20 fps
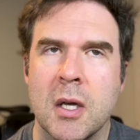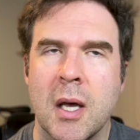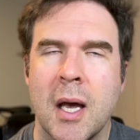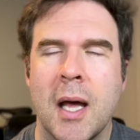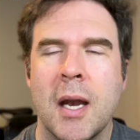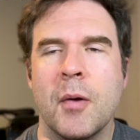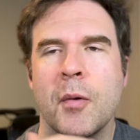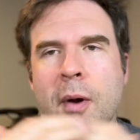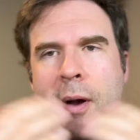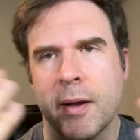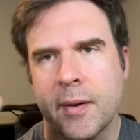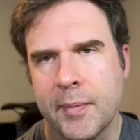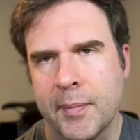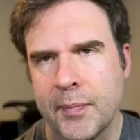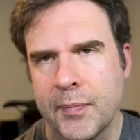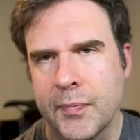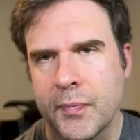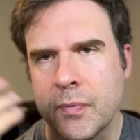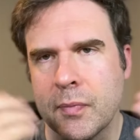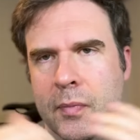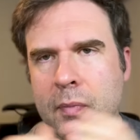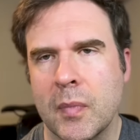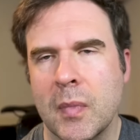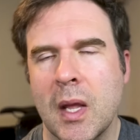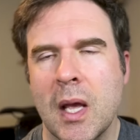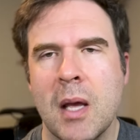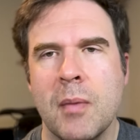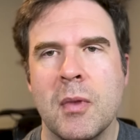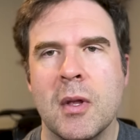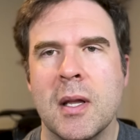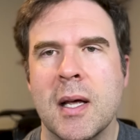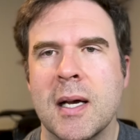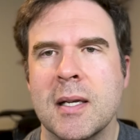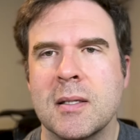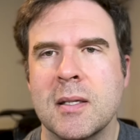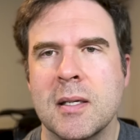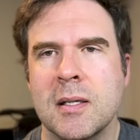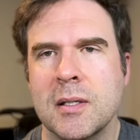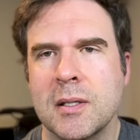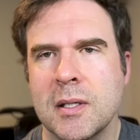Anyway, name the
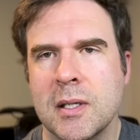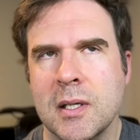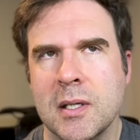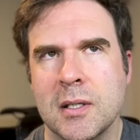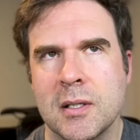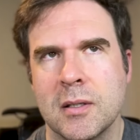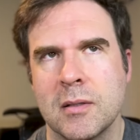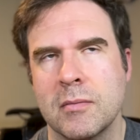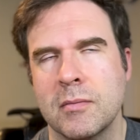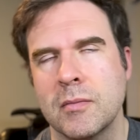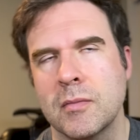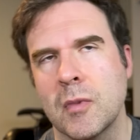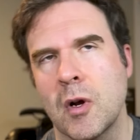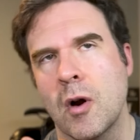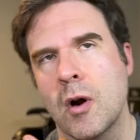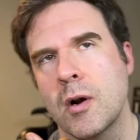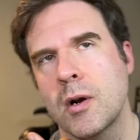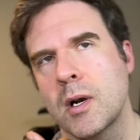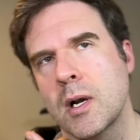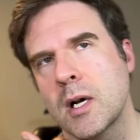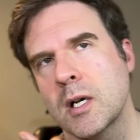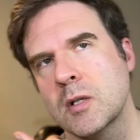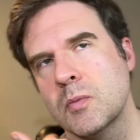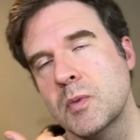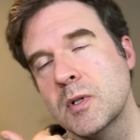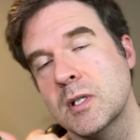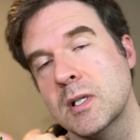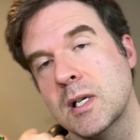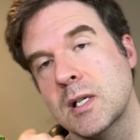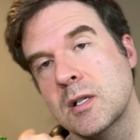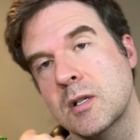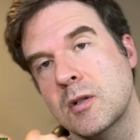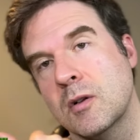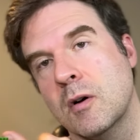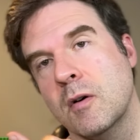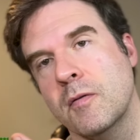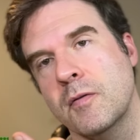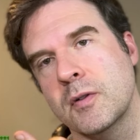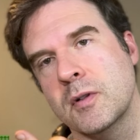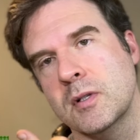last in-season Hard Knocks besides the
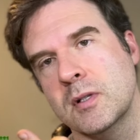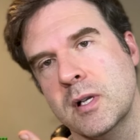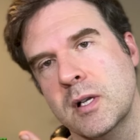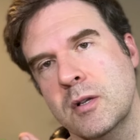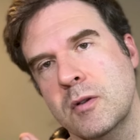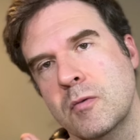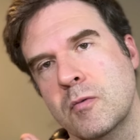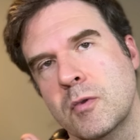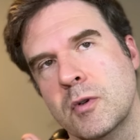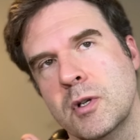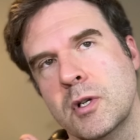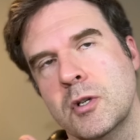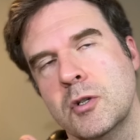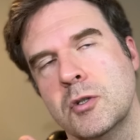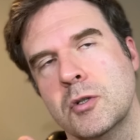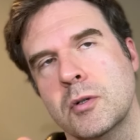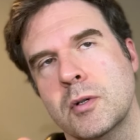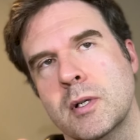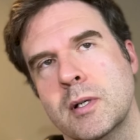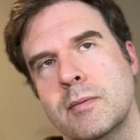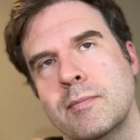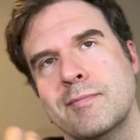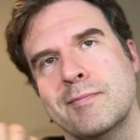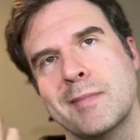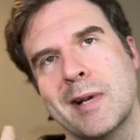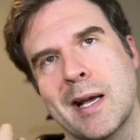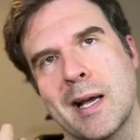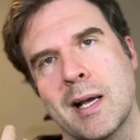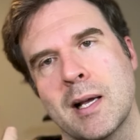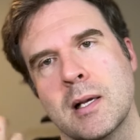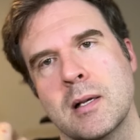Dolphins that you really enjoyed. Meh.